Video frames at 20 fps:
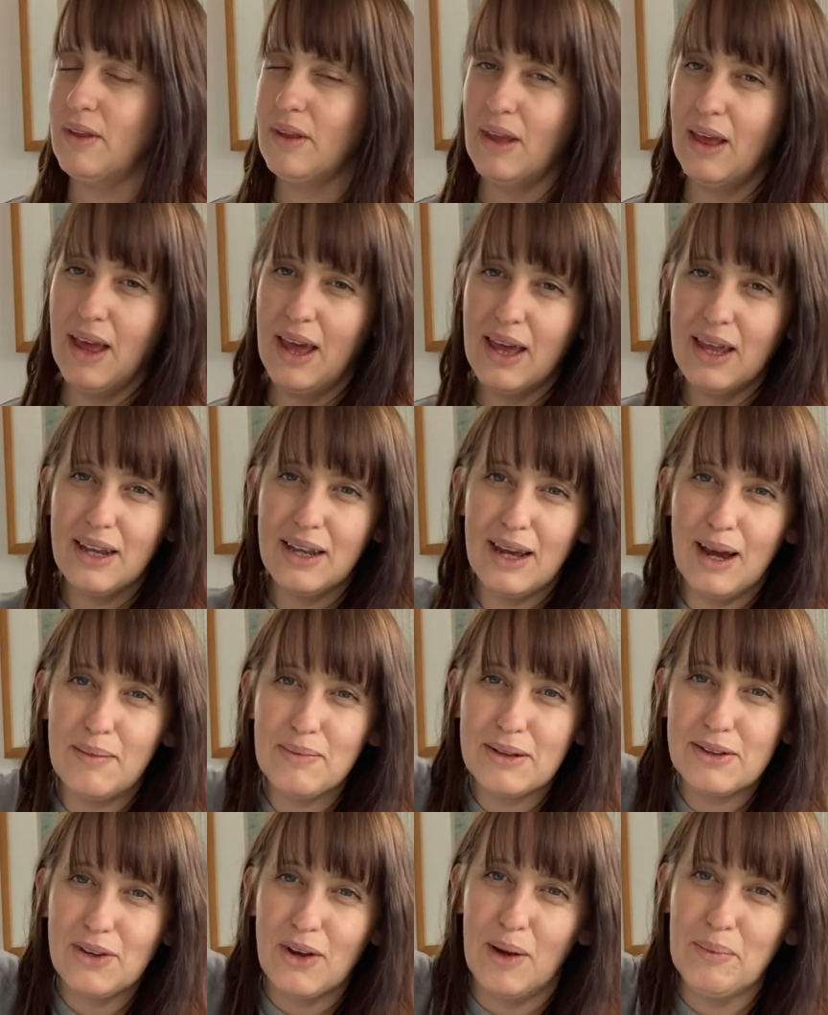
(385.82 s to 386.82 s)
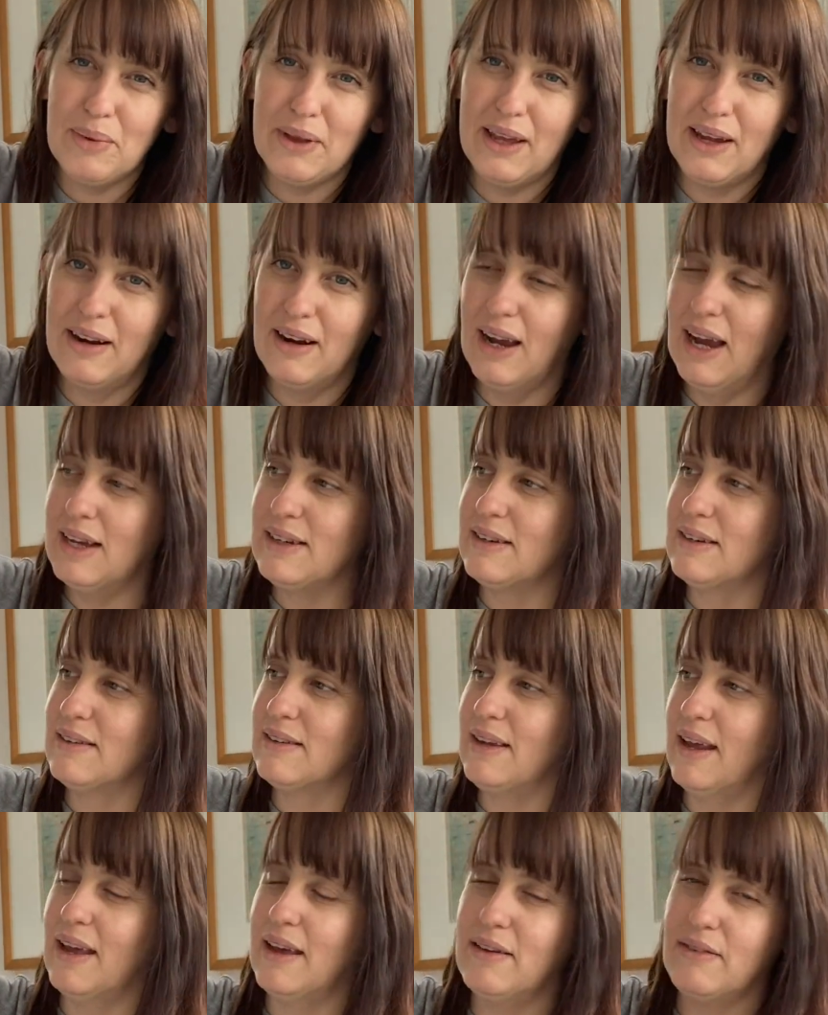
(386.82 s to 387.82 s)
And up the top here, I just
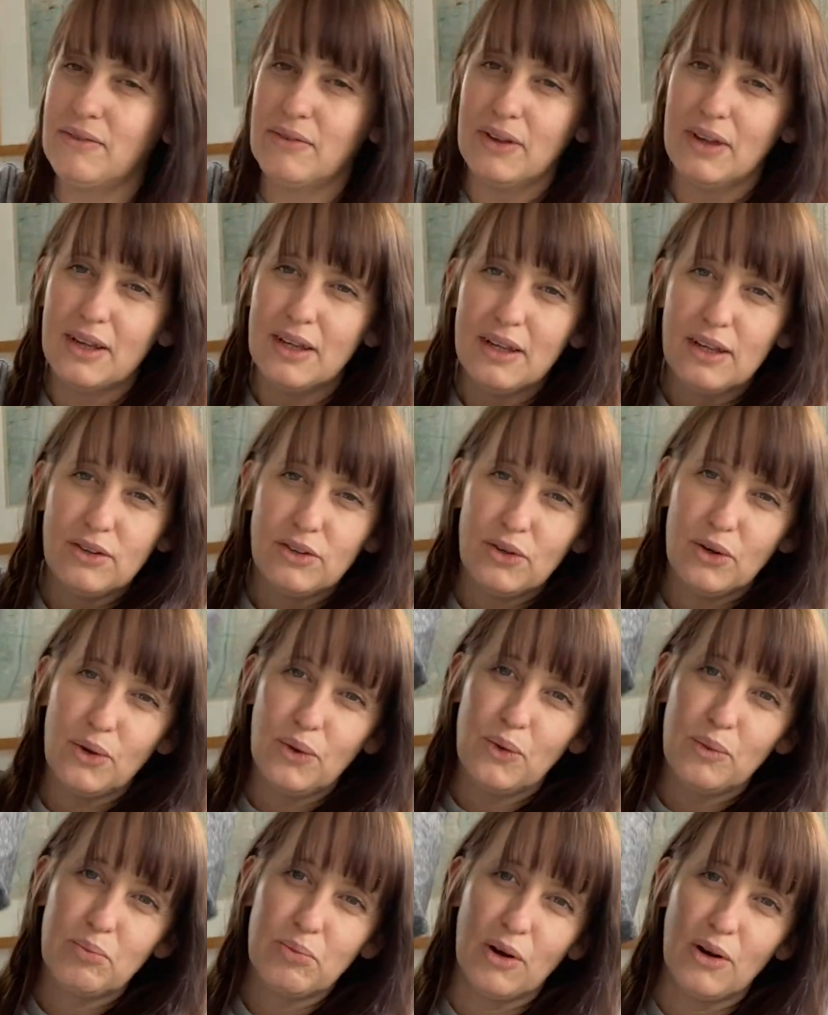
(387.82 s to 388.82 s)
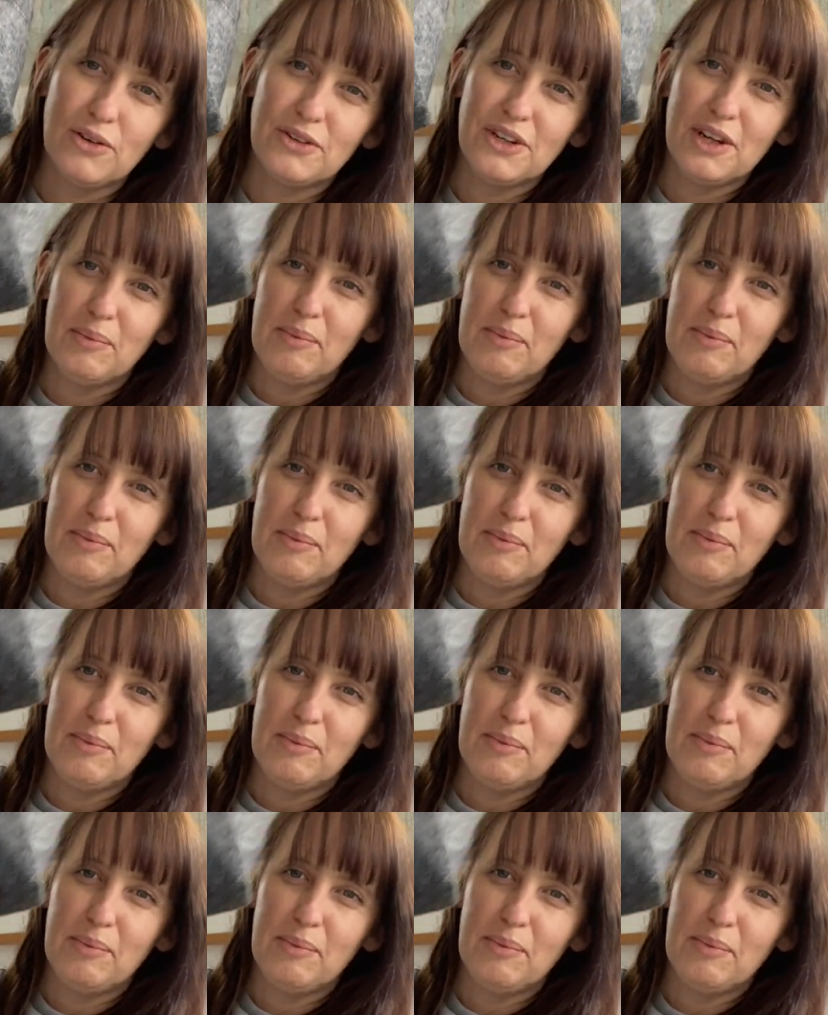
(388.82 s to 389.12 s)
have 2 project